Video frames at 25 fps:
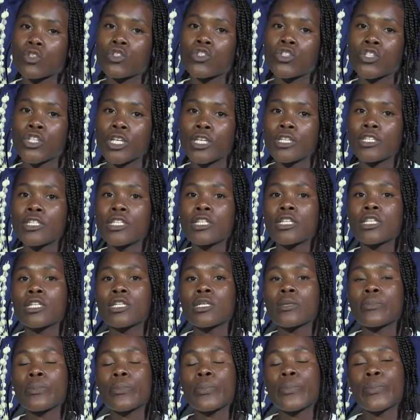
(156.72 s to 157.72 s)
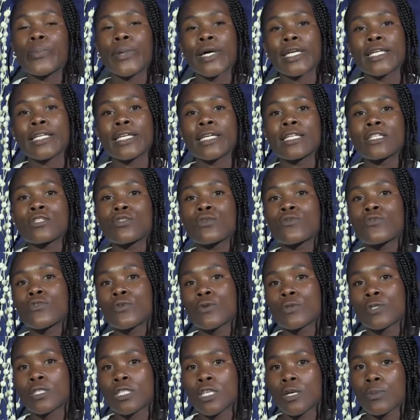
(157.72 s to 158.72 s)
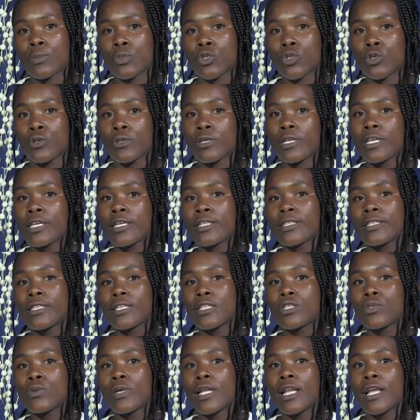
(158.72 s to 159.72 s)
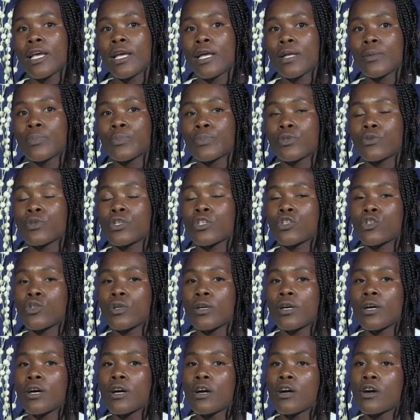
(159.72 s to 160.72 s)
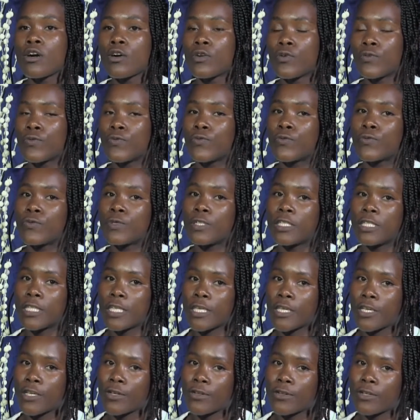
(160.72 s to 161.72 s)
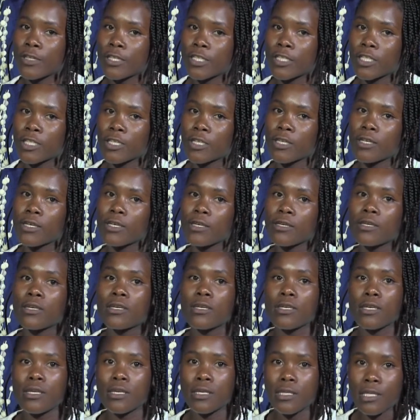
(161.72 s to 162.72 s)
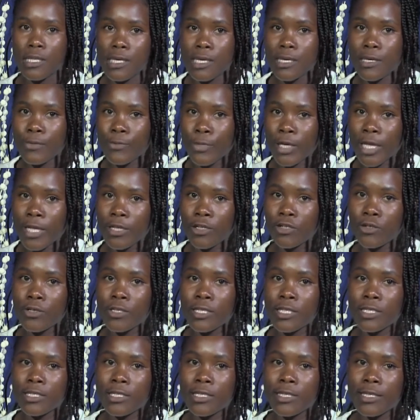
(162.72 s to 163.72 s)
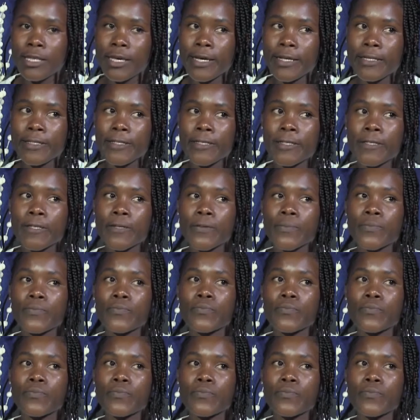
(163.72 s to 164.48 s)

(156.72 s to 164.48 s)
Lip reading: changing patterns of consumption. Mm-hmm. This will help to ensure mm-hmm. food security. Okay. We can do this in that